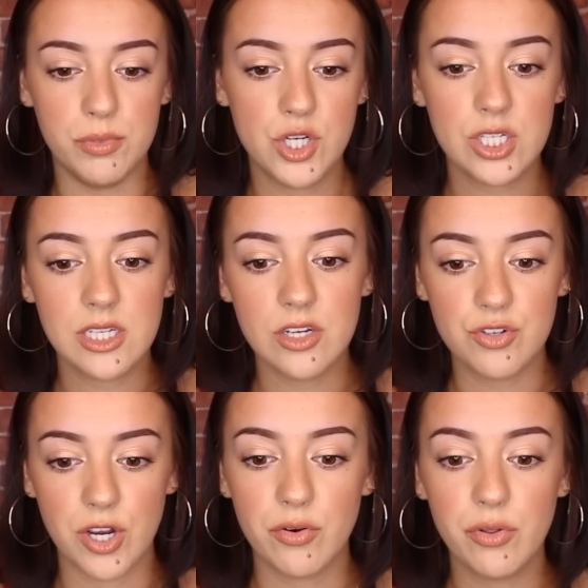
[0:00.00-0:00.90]
but just in
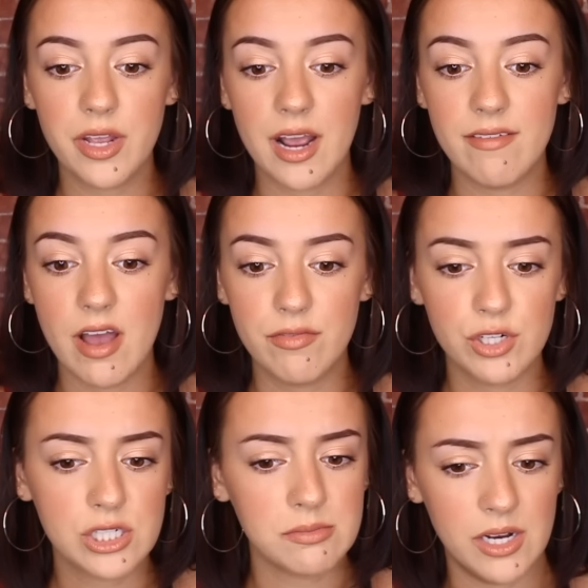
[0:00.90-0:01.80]
general that I have
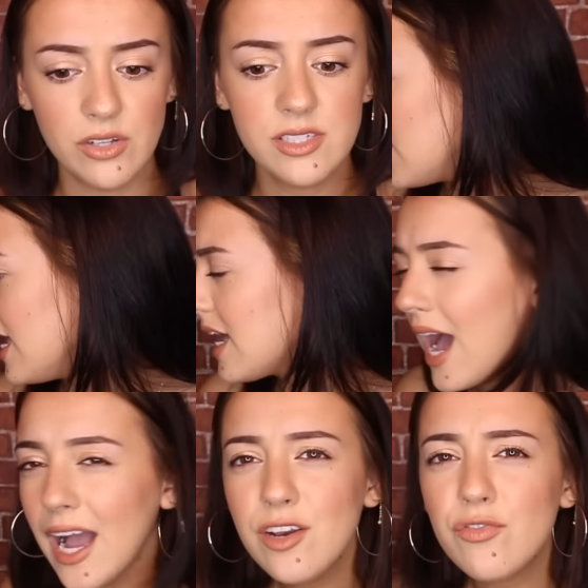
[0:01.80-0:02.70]
ever smelled. It
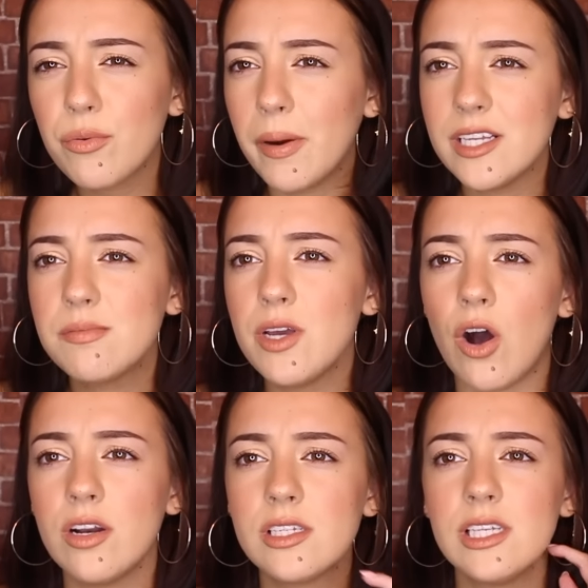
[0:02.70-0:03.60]
kind of reminds me
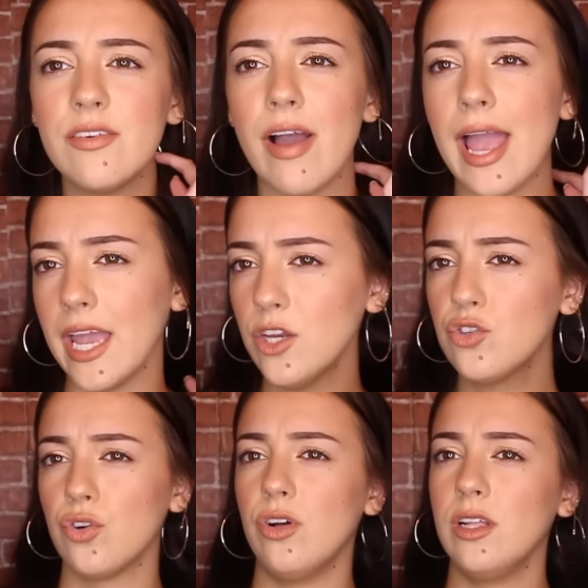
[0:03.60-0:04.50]
honestly of
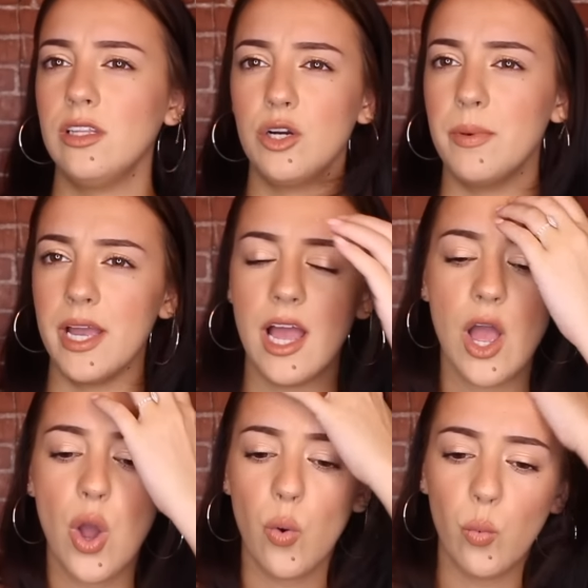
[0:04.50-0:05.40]
Angel a little bit,
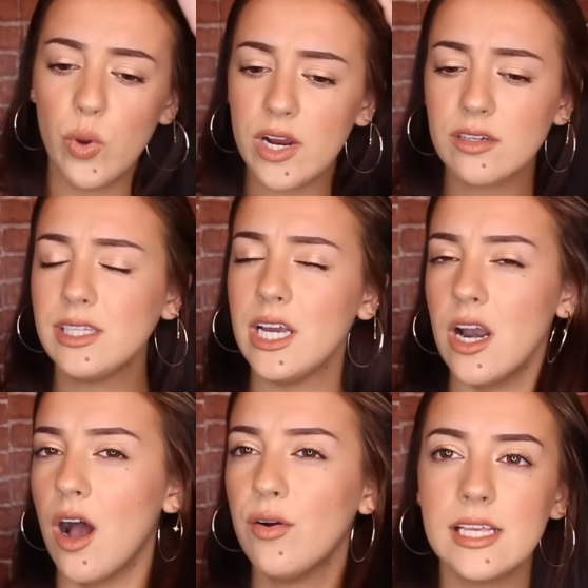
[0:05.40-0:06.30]
weirdly
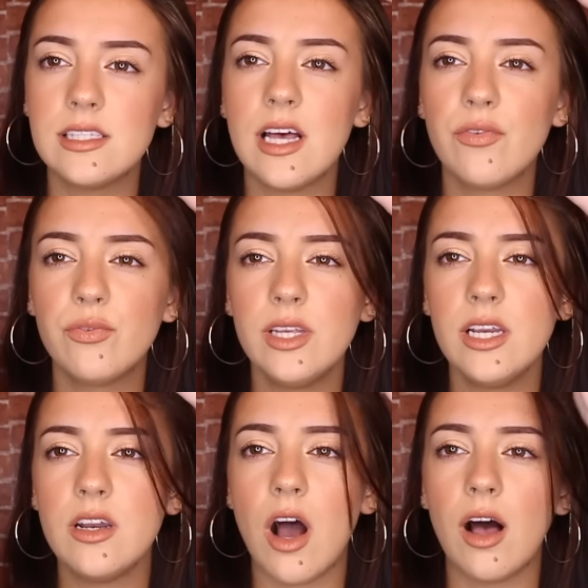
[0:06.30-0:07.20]
enough. It's
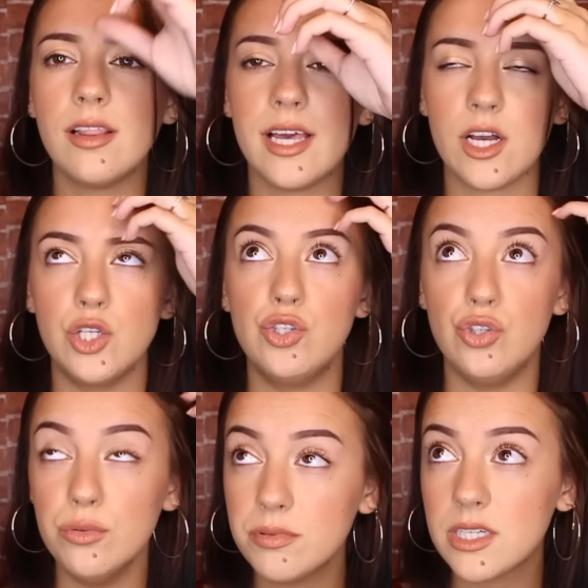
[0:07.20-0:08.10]
definitely not like a
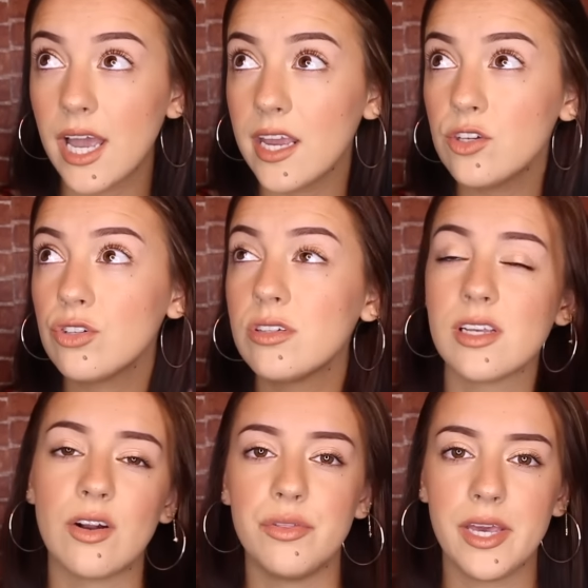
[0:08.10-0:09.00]
dupe to Angel, because
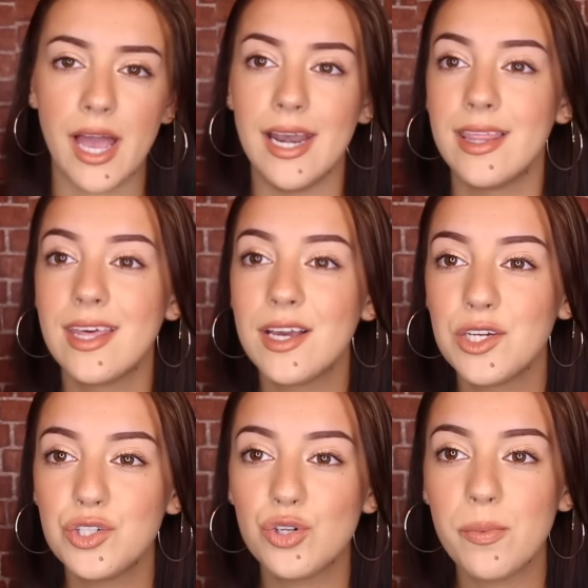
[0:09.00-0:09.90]
I don't think anything
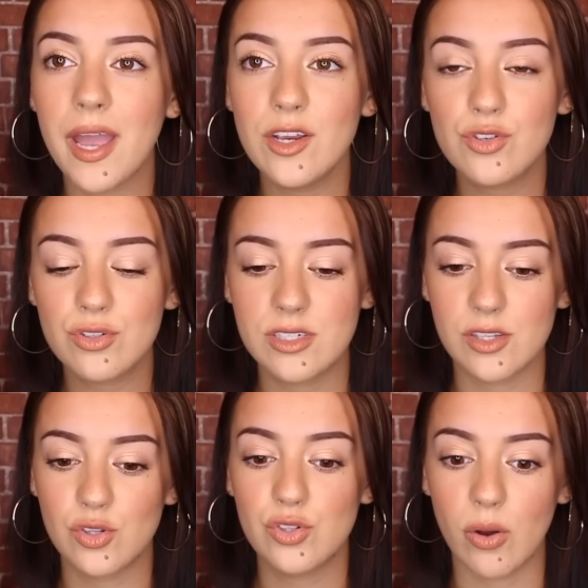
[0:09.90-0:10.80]
can dupe Angel because
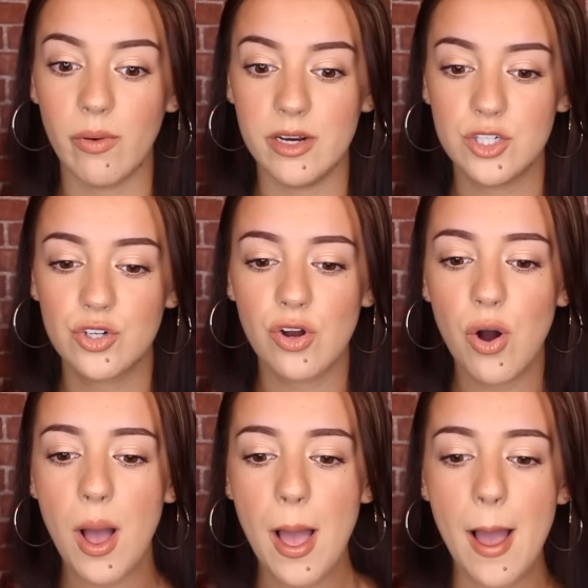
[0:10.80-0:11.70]
it's so
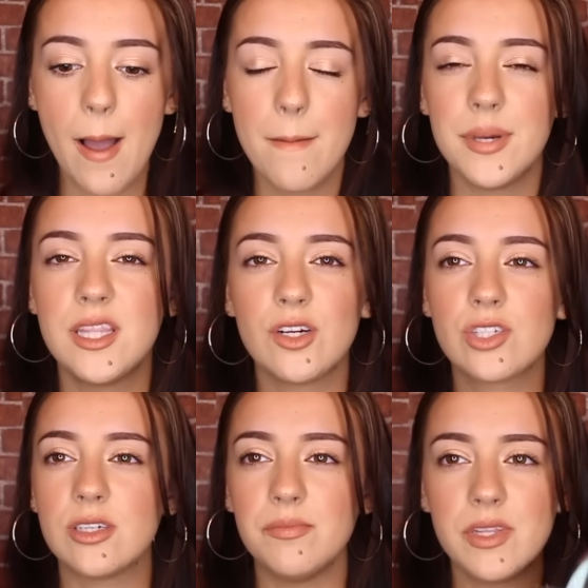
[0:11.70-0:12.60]
original, but
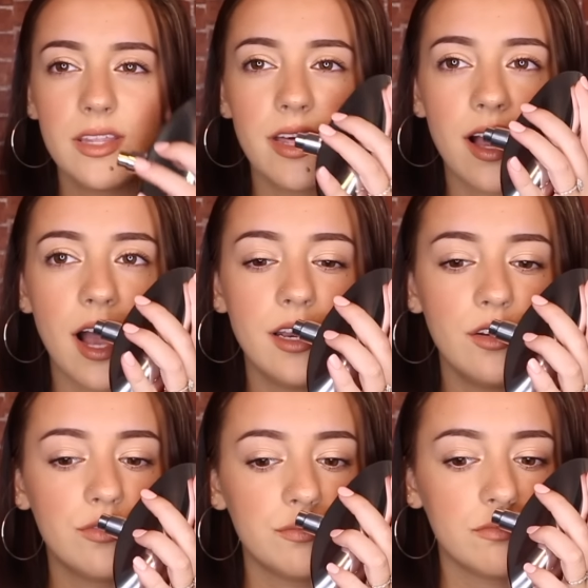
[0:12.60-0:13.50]
there's something that kind
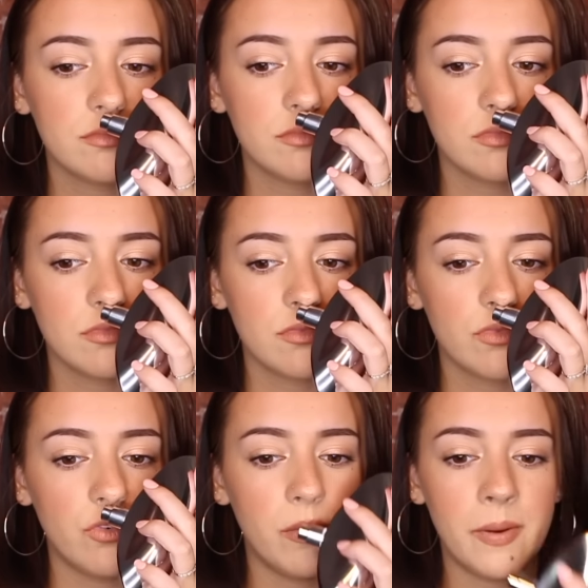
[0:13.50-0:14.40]
of
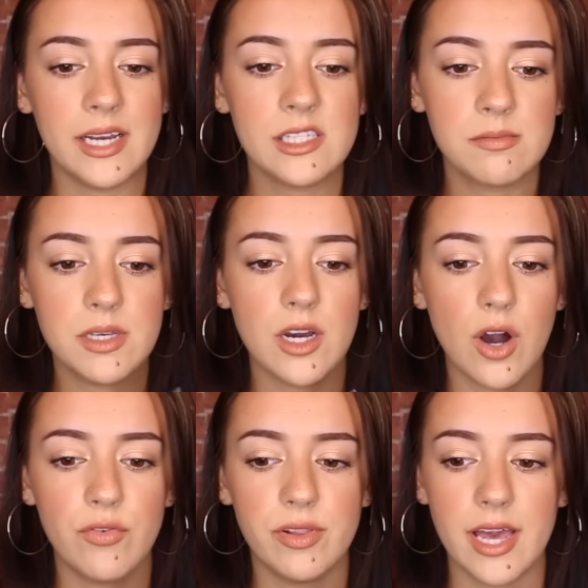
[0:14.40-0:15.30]
reminds me
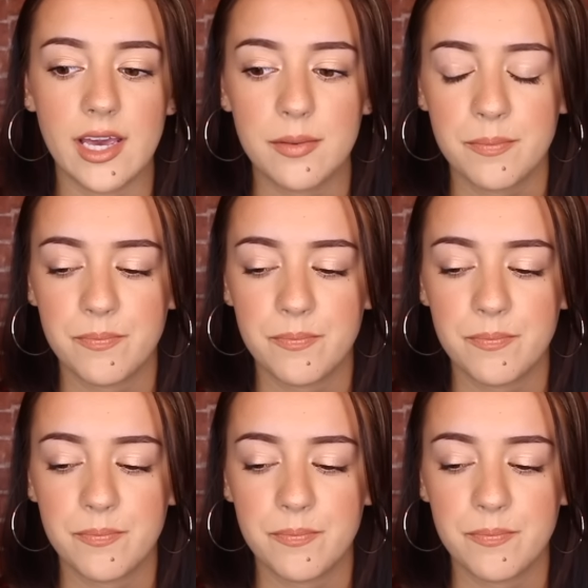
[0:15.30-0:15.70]
of like